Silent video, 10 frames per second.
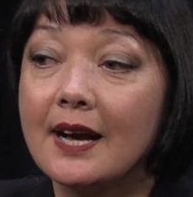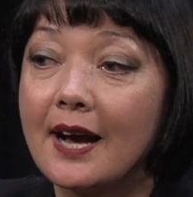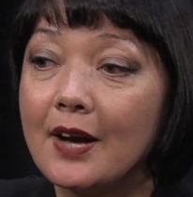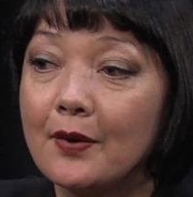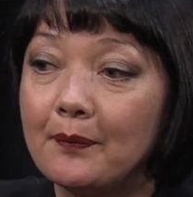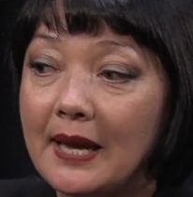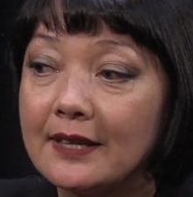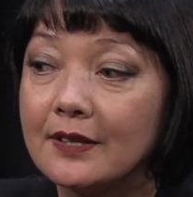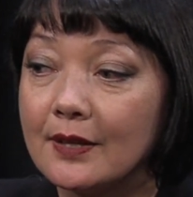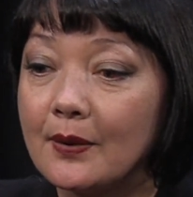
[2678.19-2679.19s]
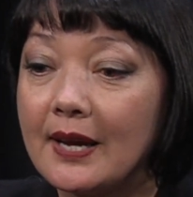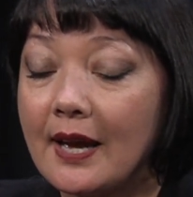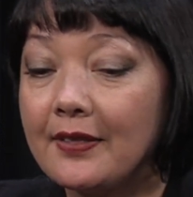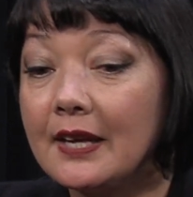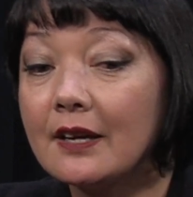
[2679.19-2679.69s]
And so
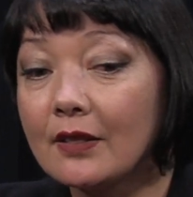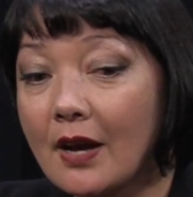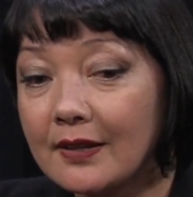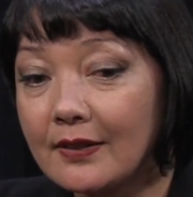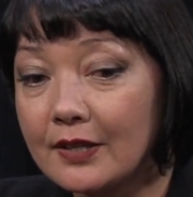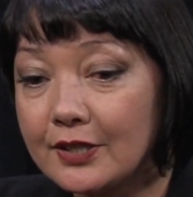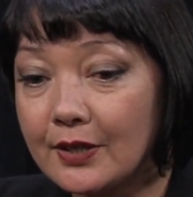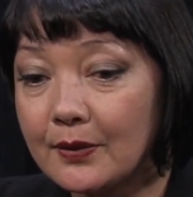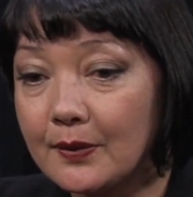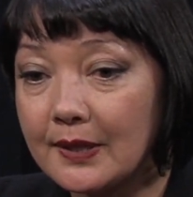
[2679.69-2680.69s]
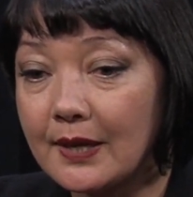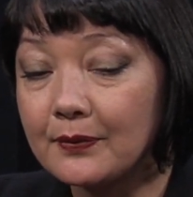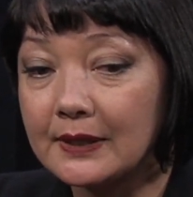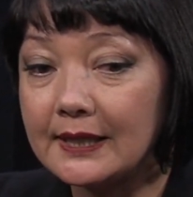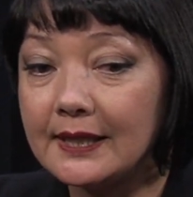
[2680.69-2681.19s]
I think a lot of the shows that
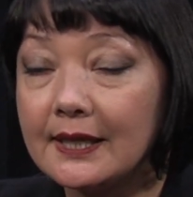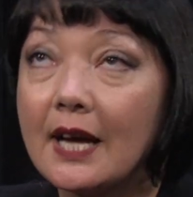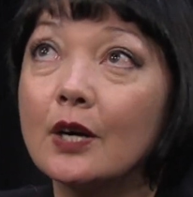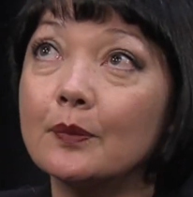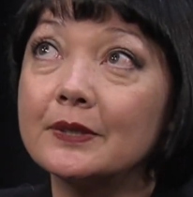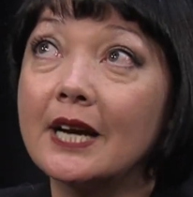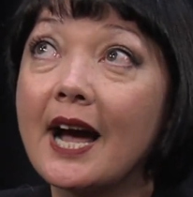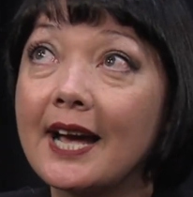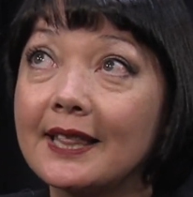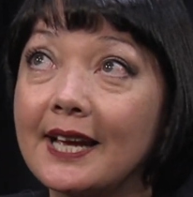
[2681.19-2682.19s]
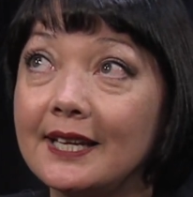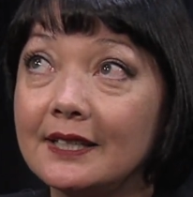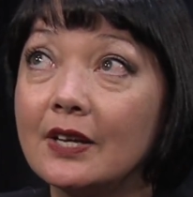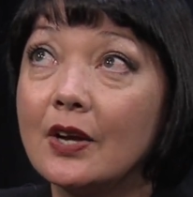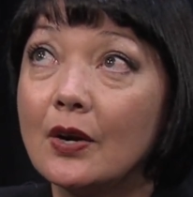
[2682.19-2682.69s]
really help to highlight
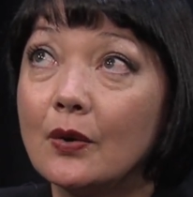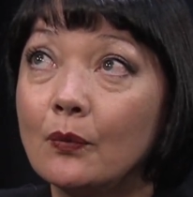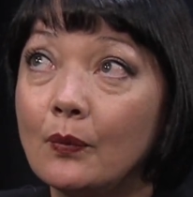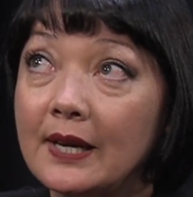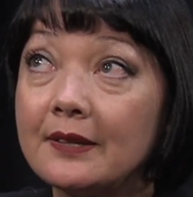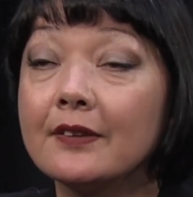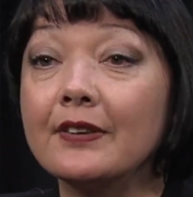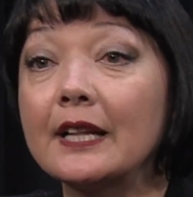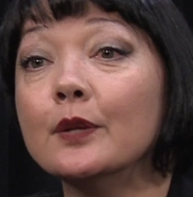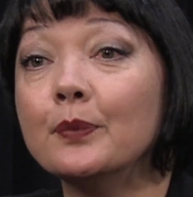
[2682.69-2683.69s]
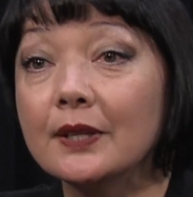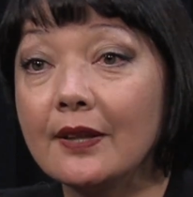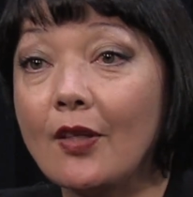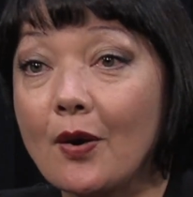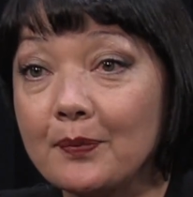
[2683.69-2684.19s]
what's available
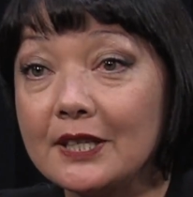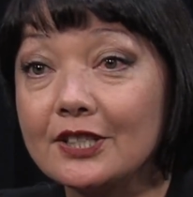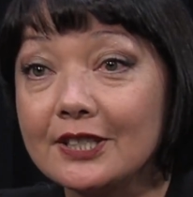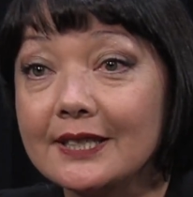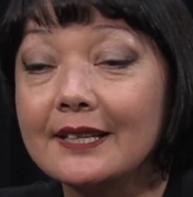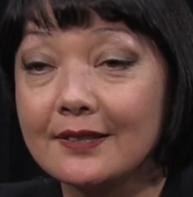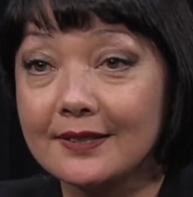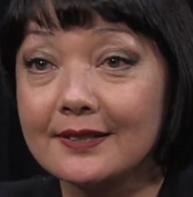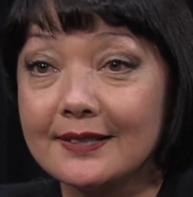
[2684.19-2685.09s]
in Long Beach is